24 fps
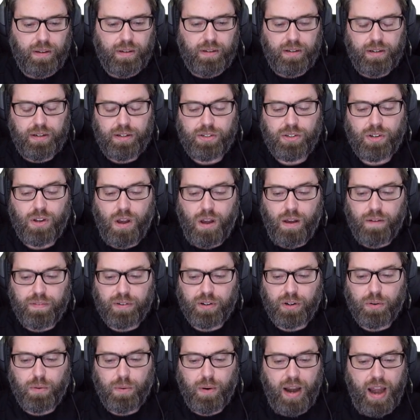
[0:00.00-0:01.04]
And it is
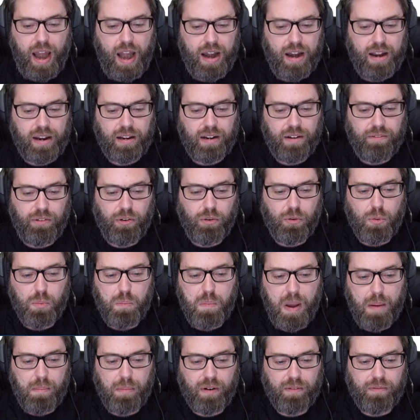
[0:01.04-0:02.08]
off and creating, and if you
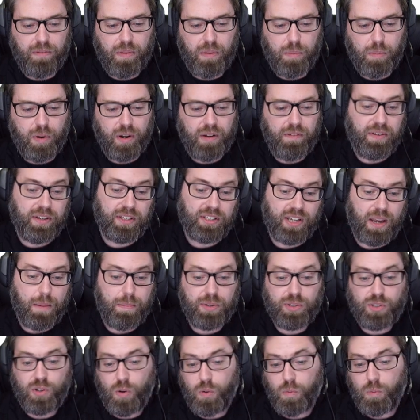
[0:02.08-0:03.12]
remember from the previous
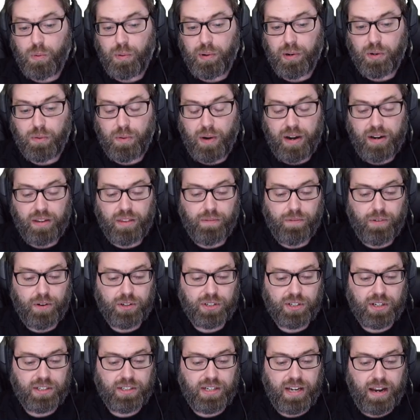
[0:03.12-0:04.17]
episode when we created the
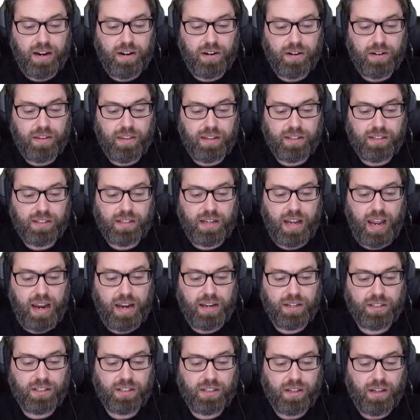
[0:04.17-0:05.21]
first container, this
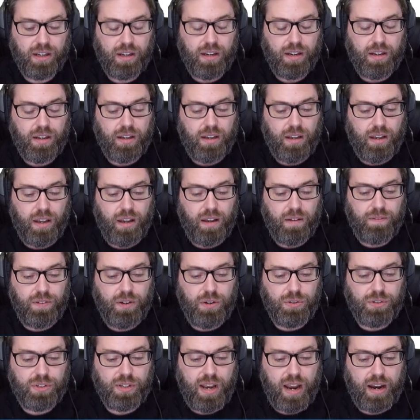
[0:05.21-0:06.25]
takes a
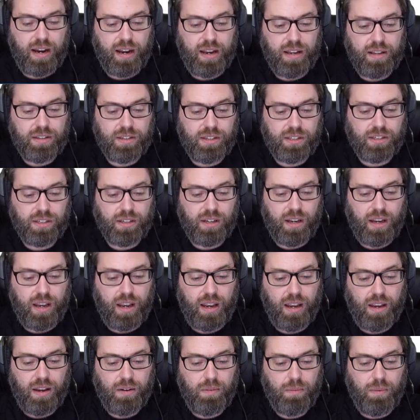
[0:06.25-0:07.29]
few seconds,
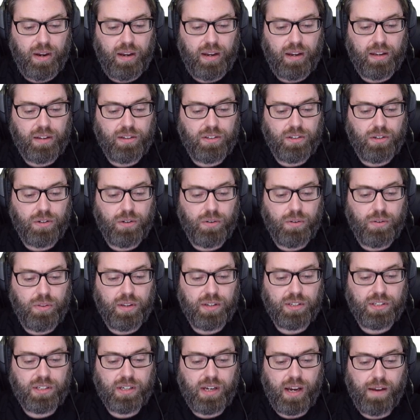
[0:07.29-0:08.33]
and we can do
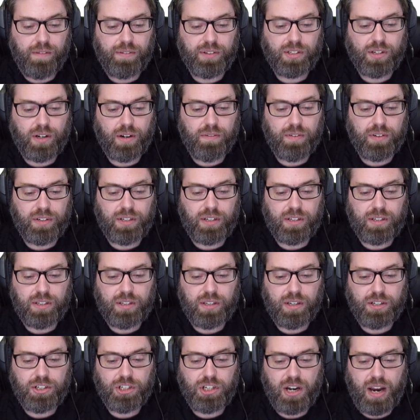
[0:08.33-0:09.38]
the CF
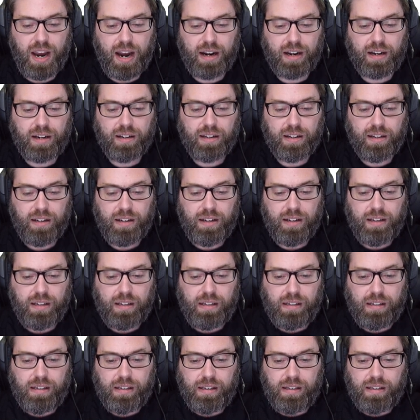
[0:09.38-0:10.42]
services to check
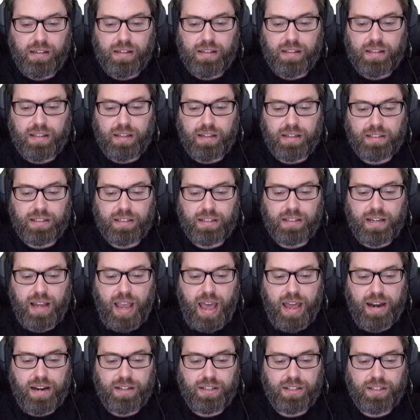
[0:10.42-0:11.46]
the
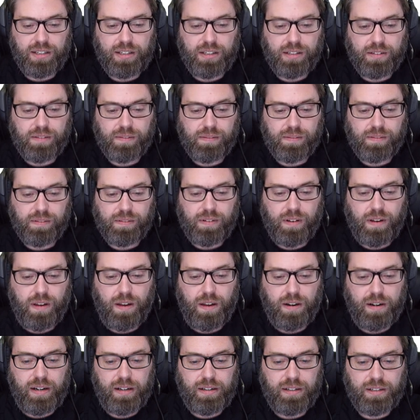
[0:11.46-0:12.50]
status
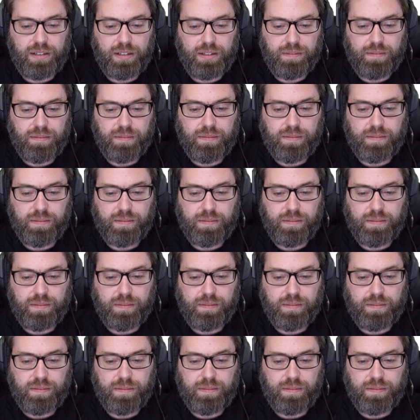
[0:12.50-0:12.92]
on it.